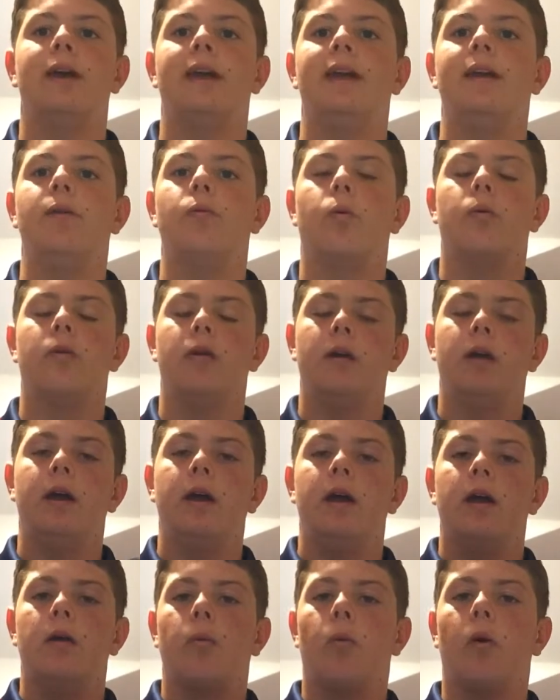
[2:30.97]
He
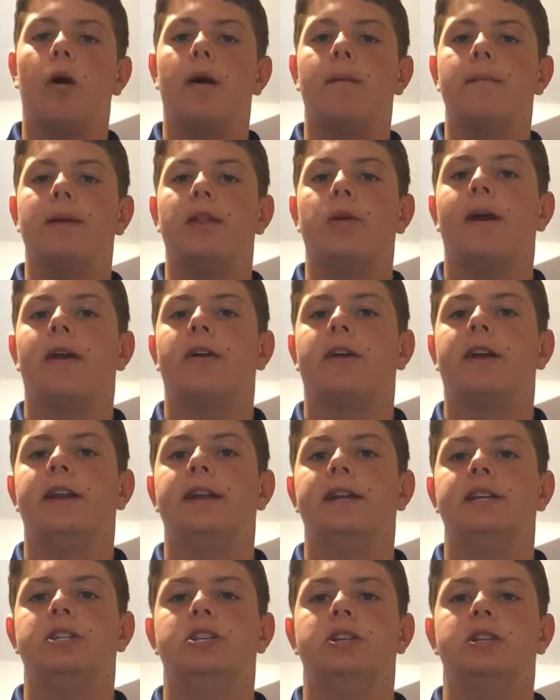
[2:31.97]
wore them in the wetter
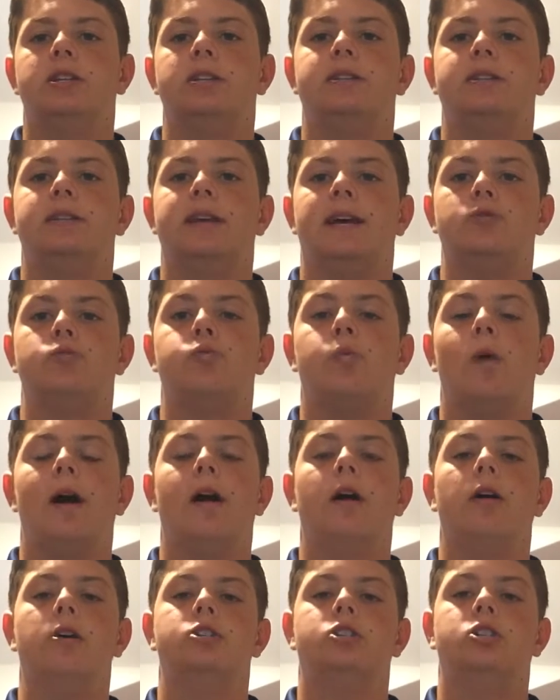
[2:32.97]
conditions as well.